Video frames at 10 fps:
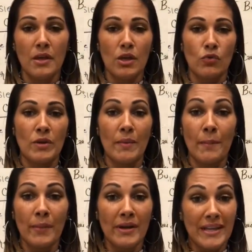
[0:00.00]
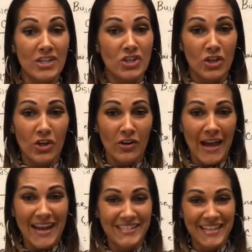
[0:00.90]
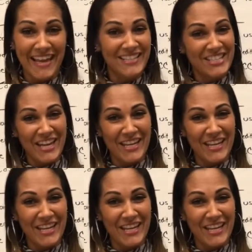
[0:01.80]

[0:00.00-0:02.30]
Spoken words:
Remember, it's your girl, #J.